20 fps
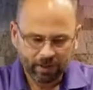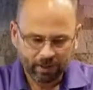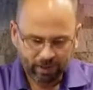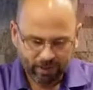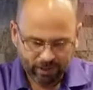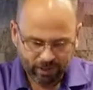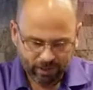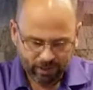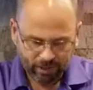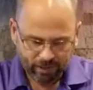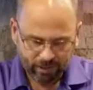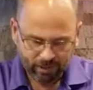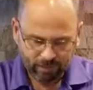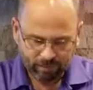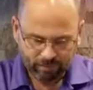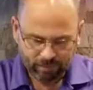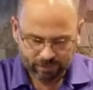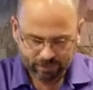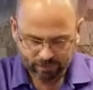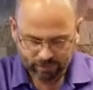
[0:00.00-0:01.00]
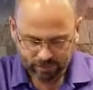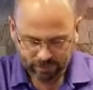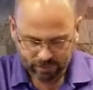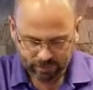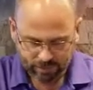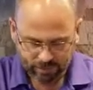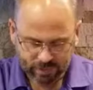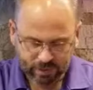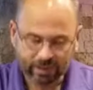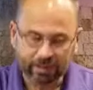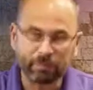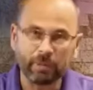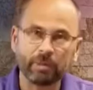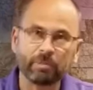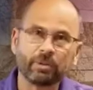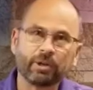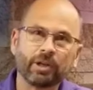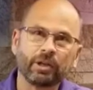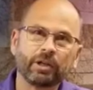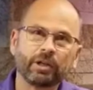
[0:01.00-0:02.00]
And if this one turns out to be
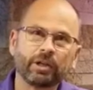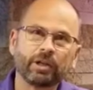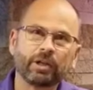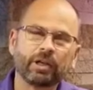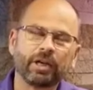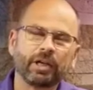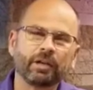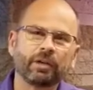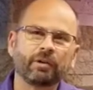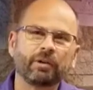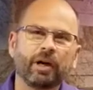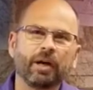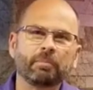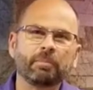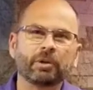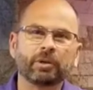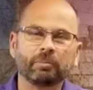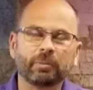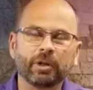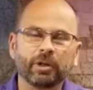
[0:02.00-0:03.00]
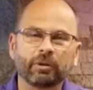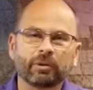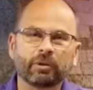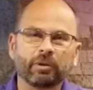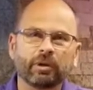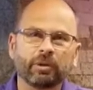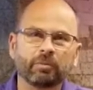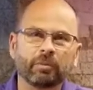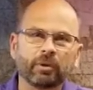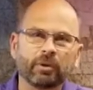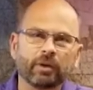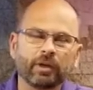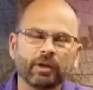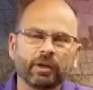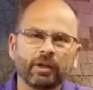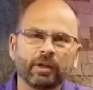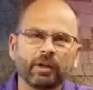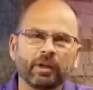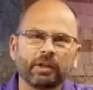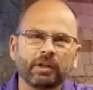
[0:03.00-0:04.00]
pretty good, I know I'm going to be ordering more,
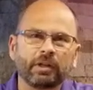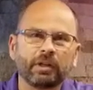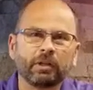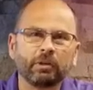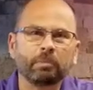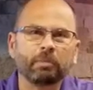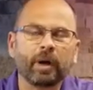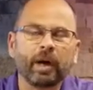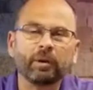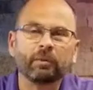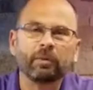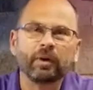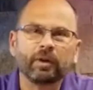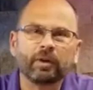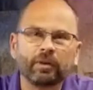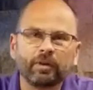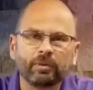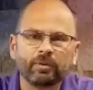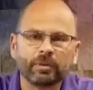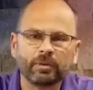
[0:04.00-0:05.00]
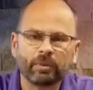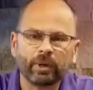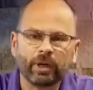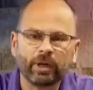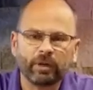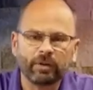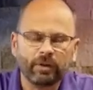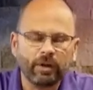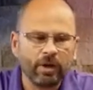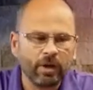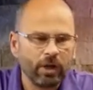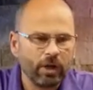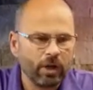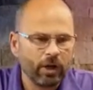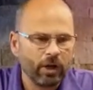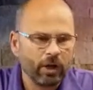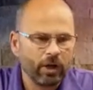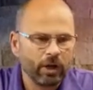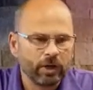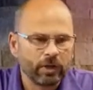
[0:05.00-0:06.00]
and you might want to as well.
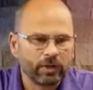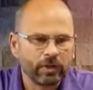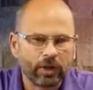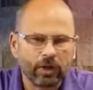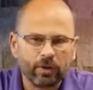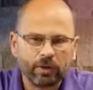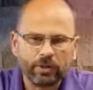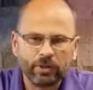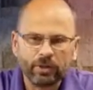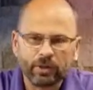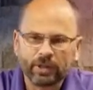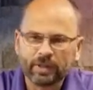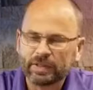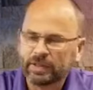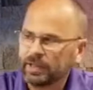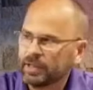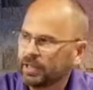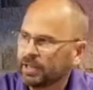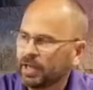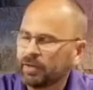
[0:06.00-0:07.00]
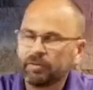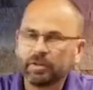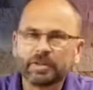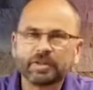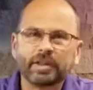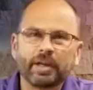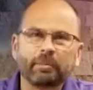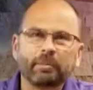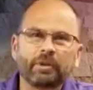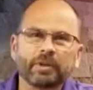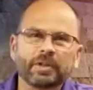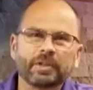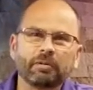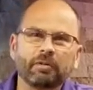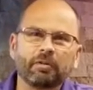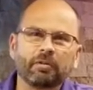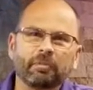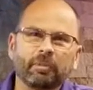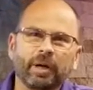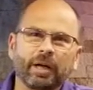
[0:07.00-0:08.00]
So as you can see, I've assembled some
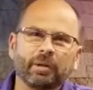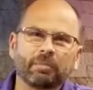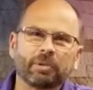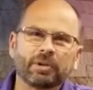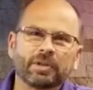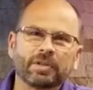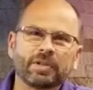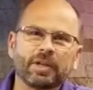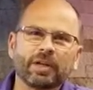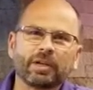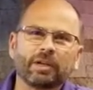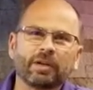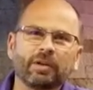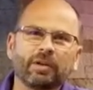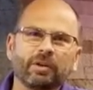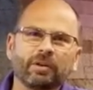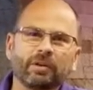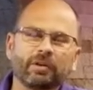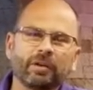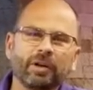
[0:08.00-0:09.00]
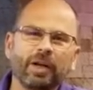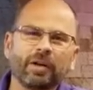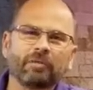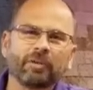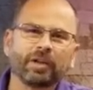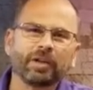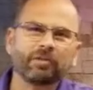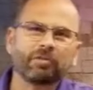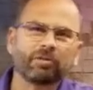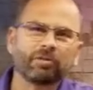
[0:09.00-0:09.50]
of my Prosecco loving